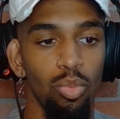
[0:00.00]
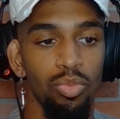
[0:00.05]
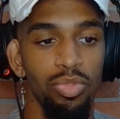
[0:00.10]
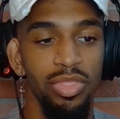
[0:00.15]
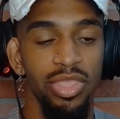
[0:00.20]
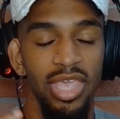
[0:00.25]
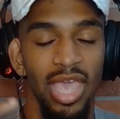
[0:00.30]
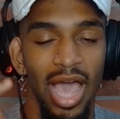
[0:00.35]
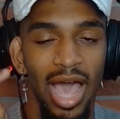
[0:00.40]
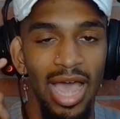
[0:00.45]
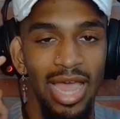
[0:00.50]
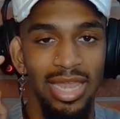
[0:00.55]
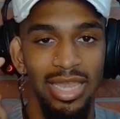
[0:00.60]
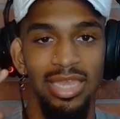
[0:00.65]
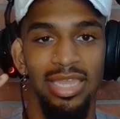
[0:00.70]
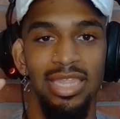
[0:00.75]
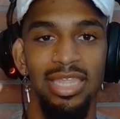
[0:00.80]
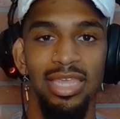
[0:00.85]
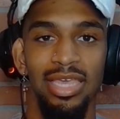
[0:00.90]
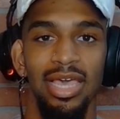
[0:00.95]
the
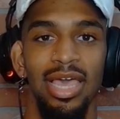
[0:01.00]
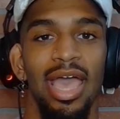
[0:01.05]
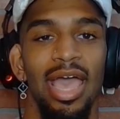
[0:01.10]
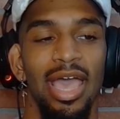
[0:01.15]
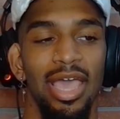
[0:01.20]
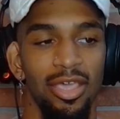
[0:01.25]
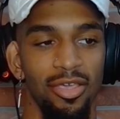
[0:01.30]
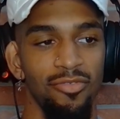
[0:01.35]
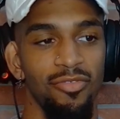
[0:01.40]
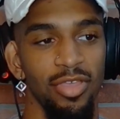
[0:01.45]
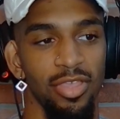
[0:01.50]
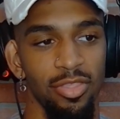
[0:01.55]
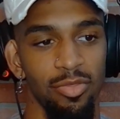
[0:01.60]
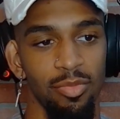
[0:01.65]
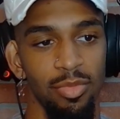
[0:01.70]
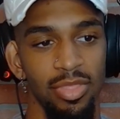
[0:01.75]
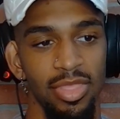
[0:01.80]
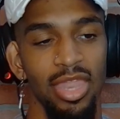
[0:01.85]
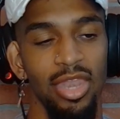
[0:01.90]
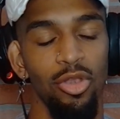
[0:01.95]
idea aggravates
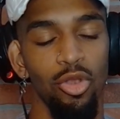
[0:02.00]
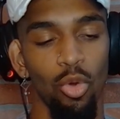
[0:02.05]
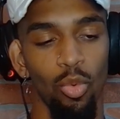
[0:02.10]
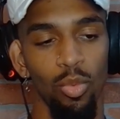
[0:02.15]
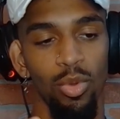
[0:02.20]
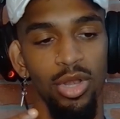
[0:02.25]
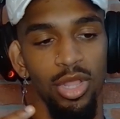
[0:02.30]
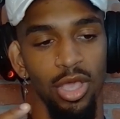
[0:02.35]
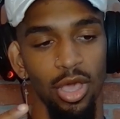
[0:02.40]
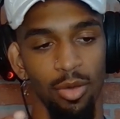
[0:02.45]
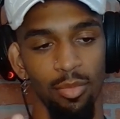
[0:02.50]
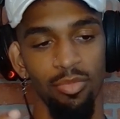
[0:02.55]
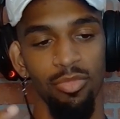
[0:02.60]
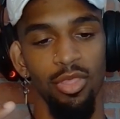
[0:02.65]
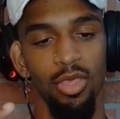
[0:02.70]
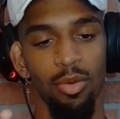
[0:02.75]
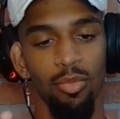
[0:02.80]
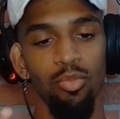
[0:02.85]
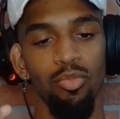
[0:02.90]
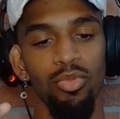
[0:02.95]
me that no one
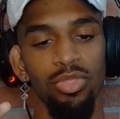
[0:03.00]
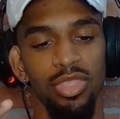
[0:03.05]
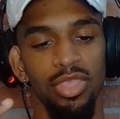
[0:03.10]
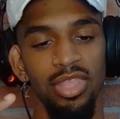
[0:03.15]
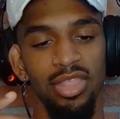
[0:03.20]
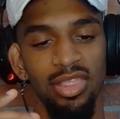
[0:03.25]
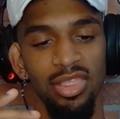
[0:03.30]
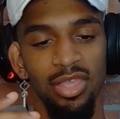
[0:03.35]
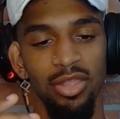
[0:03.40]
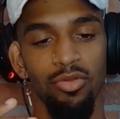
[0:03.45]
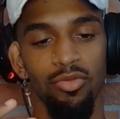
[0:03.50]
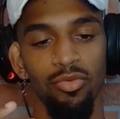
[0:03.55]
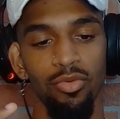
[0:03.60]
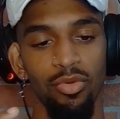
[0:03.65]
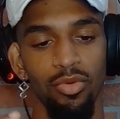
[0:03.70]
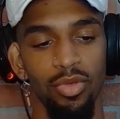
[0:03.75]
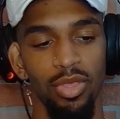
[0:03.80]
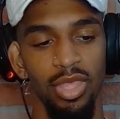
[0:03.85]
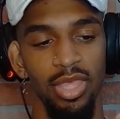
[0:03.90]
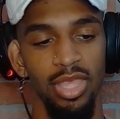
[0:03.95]
comes up with the
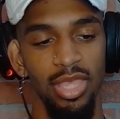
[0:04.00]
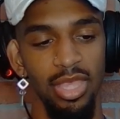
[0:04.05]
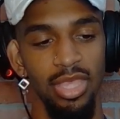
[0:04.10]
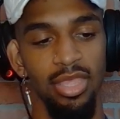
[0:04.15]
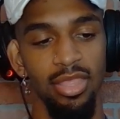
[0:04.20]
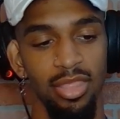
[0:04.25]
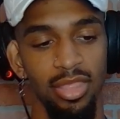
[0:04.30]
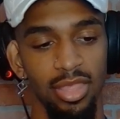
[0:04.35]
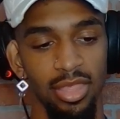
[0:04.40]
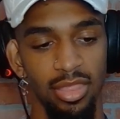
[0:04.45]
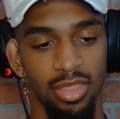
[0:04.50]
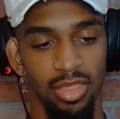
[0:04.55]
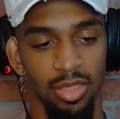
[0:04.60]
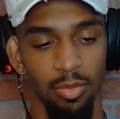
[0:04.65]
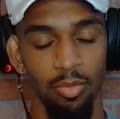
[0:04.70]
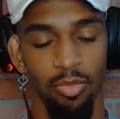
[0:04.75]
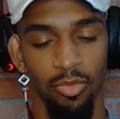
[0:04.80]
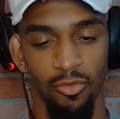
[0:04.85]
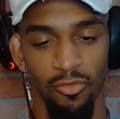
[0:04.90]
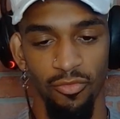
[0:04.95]
literal, easy,
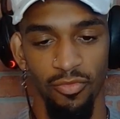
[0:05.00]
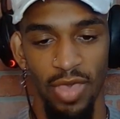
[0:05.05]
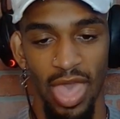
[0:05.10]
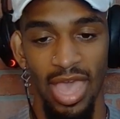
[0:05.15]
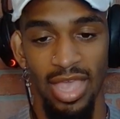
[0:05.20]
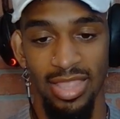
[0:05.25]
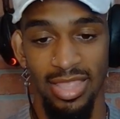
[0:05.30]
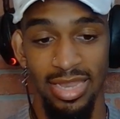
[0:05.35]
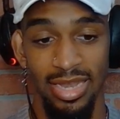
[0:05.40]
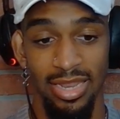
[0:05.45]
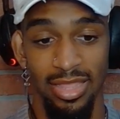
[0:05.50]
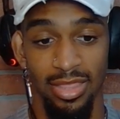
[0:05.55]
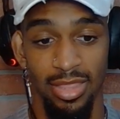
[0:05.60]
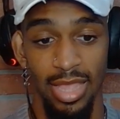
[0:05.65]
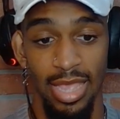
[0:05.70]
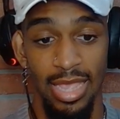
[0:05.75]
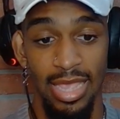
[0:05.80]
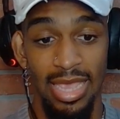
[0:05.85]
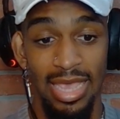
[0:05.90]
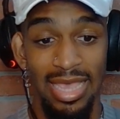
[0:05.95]
simple fact that it's
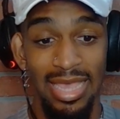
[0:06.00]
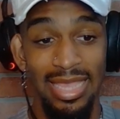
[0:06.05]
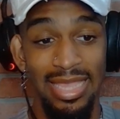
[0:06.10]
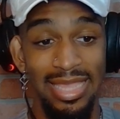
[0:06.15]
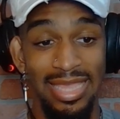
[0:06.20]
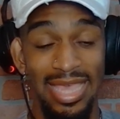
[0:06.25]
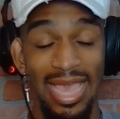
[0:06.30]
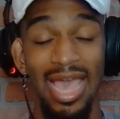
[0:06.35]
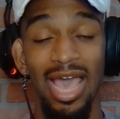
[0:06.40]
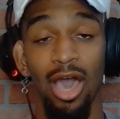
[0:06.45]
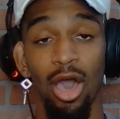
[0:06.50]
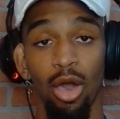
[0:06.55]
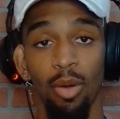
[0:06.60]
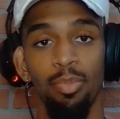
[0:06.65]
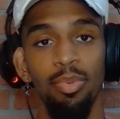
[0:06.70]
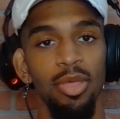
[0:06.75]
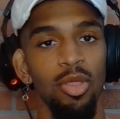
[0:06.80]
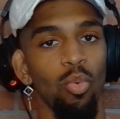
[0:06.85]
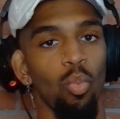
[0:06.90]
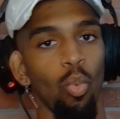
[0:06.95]
like, get
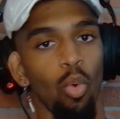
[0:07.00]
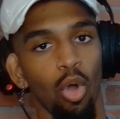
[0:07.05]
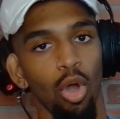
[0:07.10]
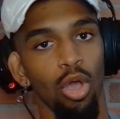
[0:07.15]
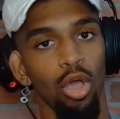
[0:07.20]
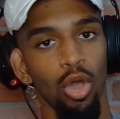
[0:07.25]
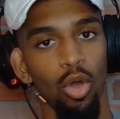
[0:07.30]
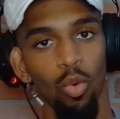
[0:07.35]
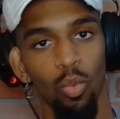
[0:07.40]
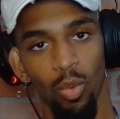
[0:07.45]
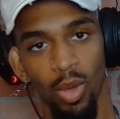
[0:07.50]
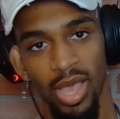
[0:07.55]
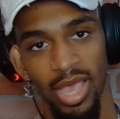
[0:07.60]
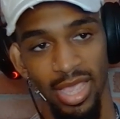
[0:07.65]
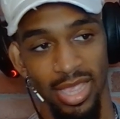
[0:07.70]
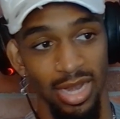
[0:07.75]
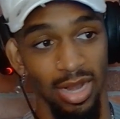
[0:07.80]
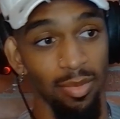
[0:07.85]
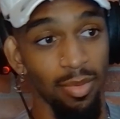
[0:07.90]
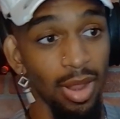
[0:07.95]
up and walk away.
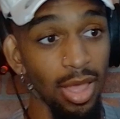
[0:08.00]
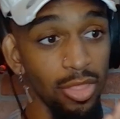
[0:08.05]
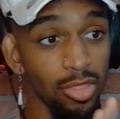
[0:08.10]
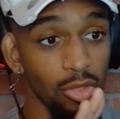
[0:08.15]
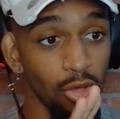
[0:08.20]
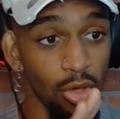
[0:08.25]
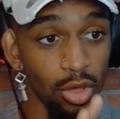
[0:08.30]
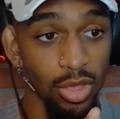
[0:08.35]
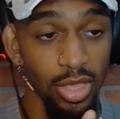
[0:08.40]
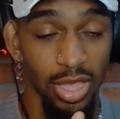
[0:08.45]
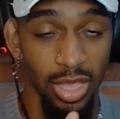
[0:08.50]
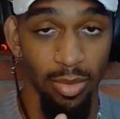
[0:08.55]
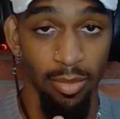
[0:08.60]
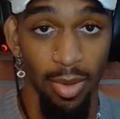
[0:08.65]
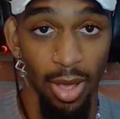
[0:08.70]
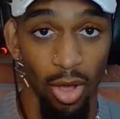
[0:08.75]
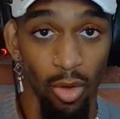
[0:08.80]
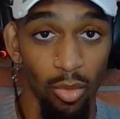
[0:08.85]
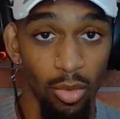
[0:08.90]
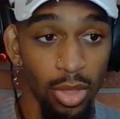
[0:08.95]
And I'm not talking
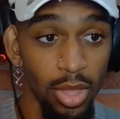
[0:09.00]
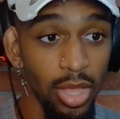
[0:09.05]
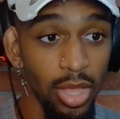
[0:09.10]
about